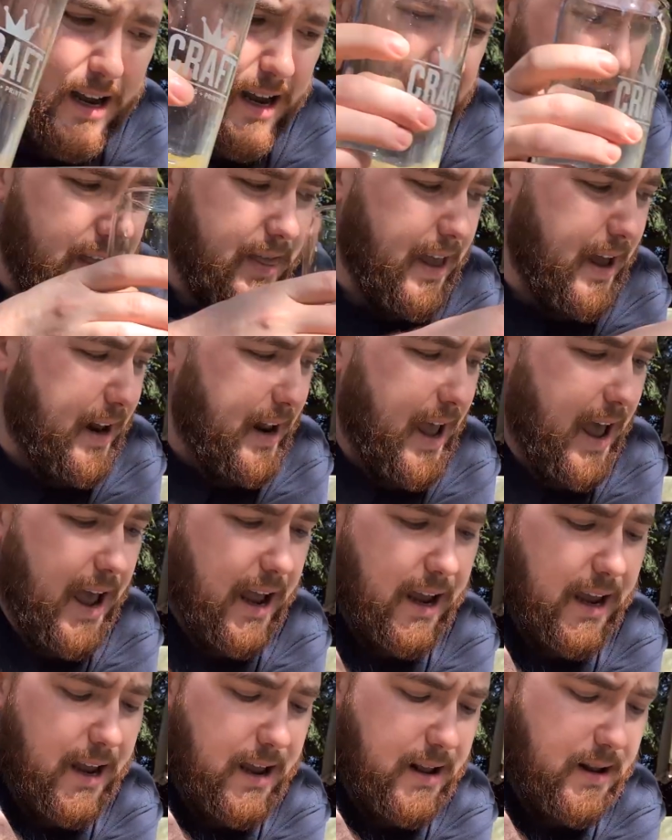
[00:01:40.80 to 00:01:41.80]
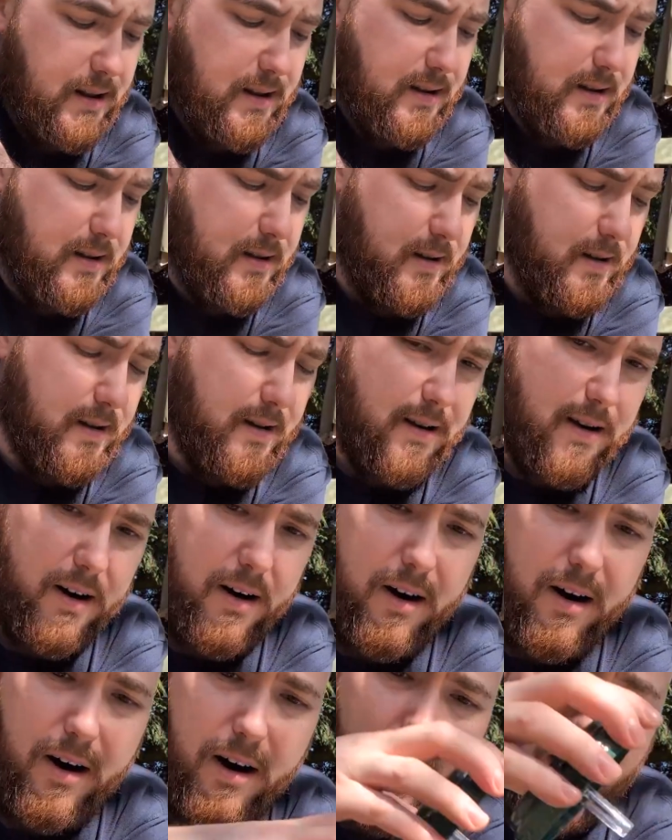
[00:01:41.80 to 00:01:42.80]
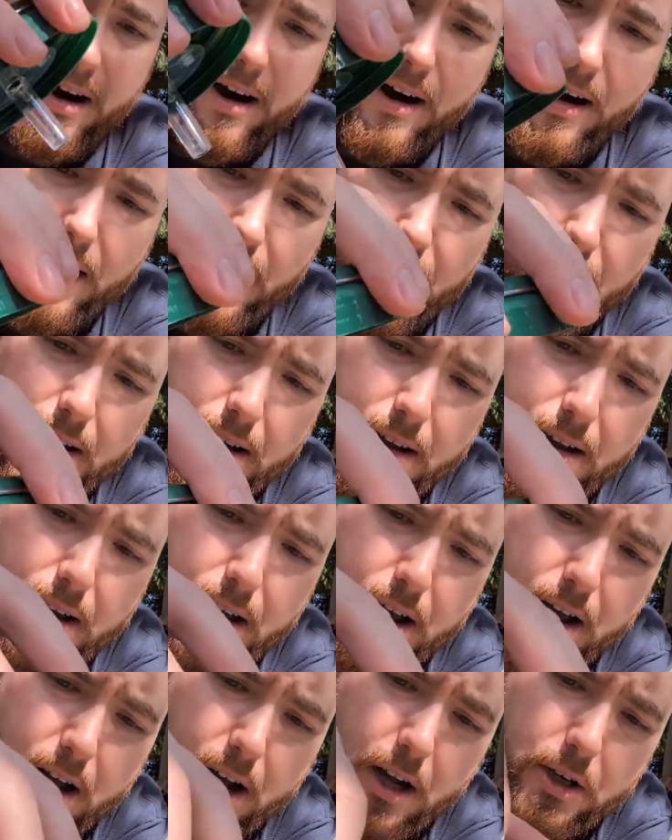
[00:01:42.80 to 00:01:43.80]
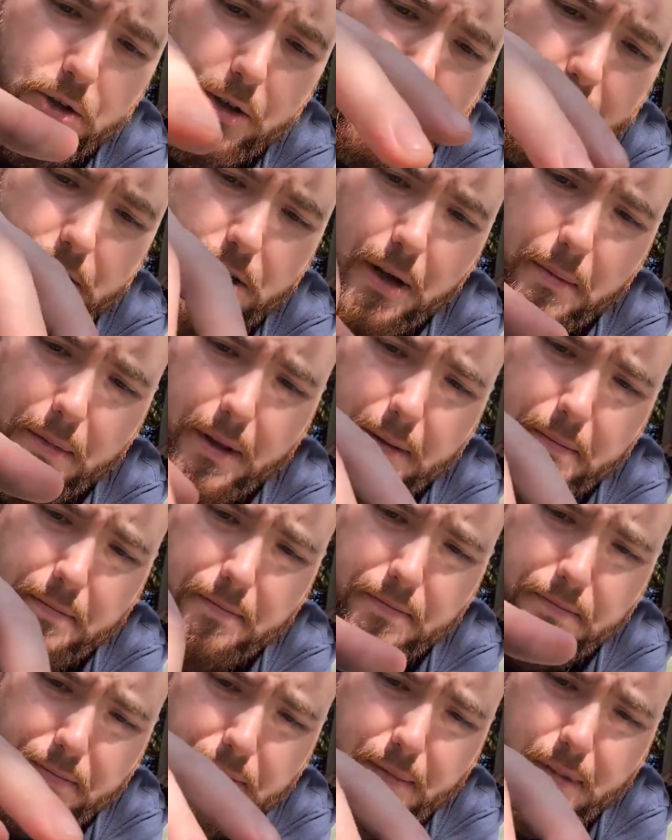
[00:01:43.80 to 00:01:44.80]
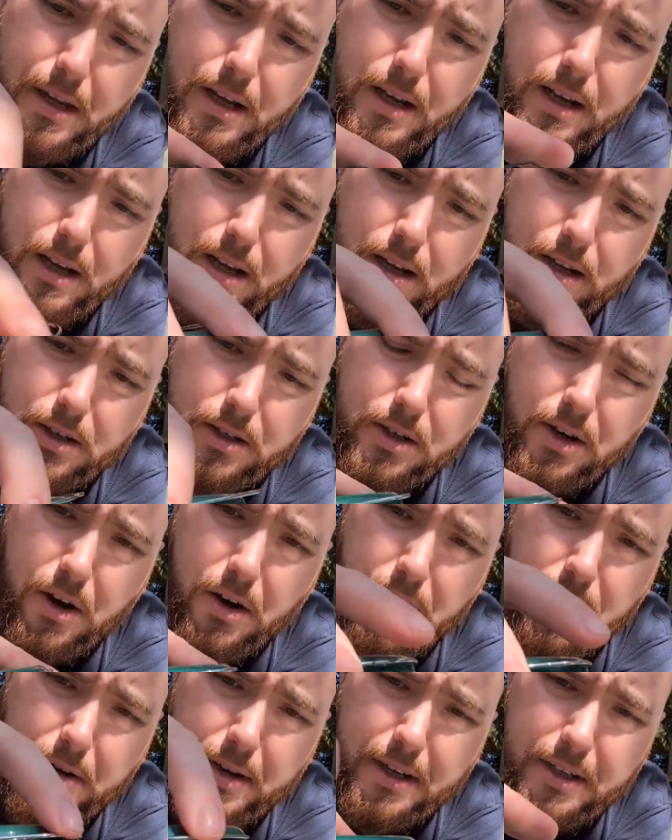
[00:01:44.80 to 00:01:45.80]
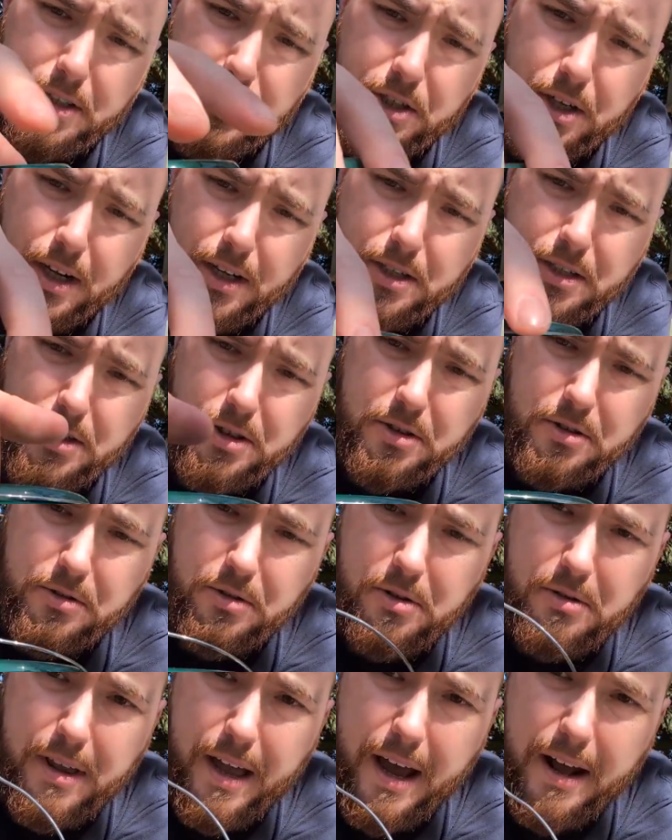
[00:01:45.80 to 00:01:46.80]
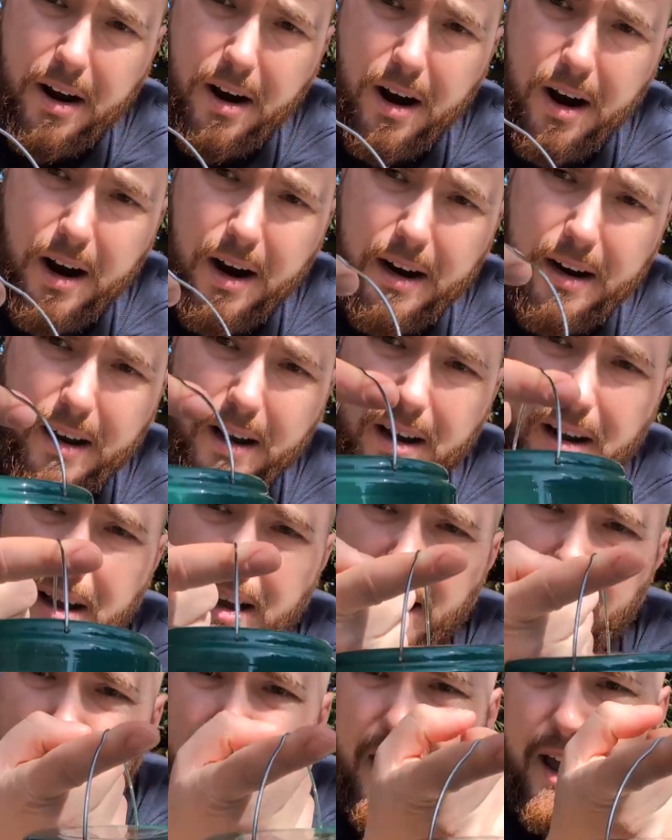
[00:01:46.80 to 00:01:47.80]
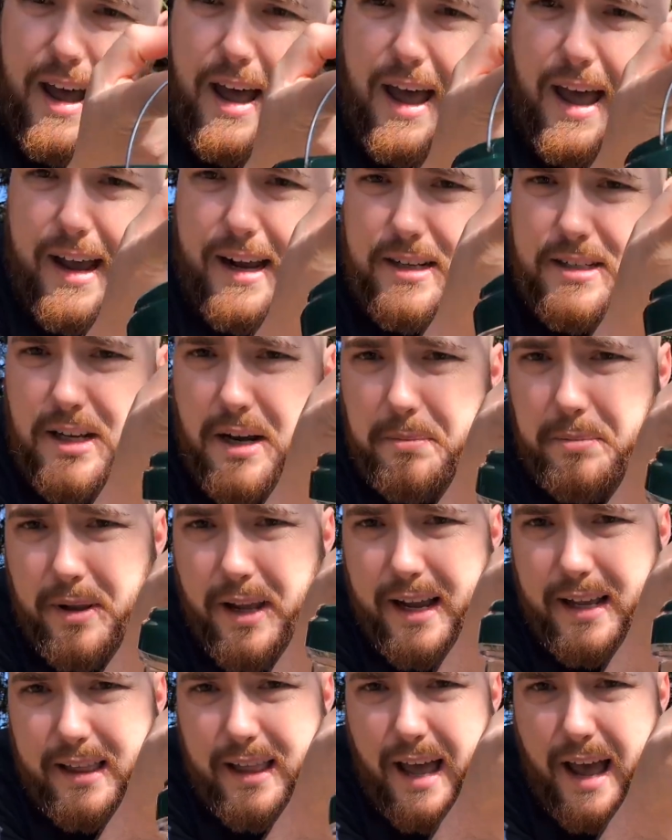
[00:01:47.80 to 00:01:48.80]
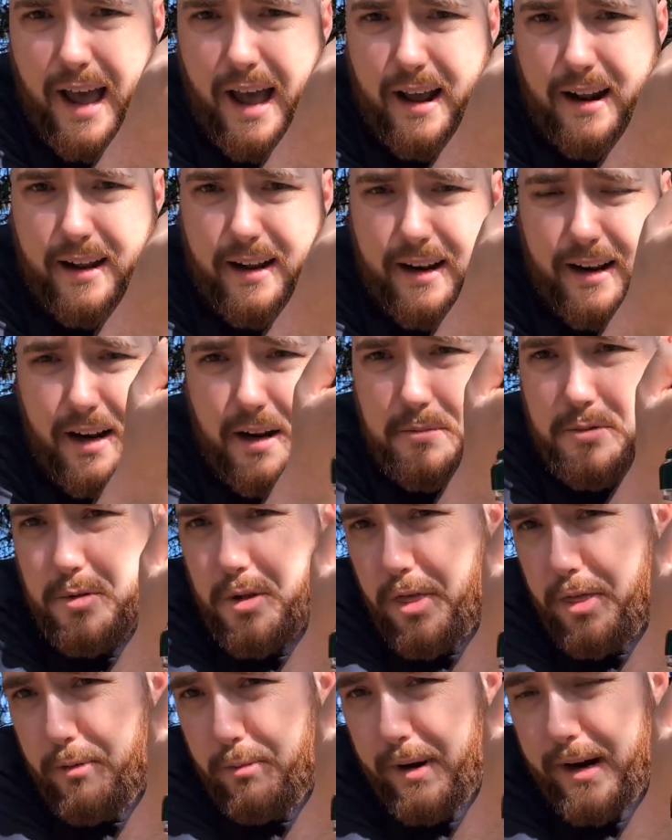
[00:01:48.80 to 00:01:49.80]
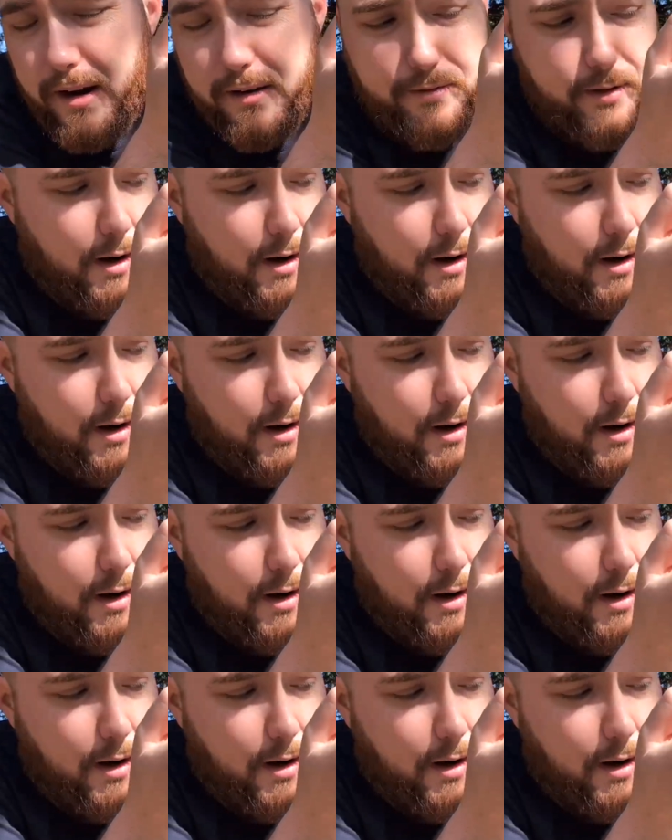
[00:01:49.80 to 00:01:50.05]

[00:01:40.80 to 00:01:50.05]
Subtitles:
and then hang it on a tree or something. So you can just screw that on, hangs up like that, and it comes with 3 of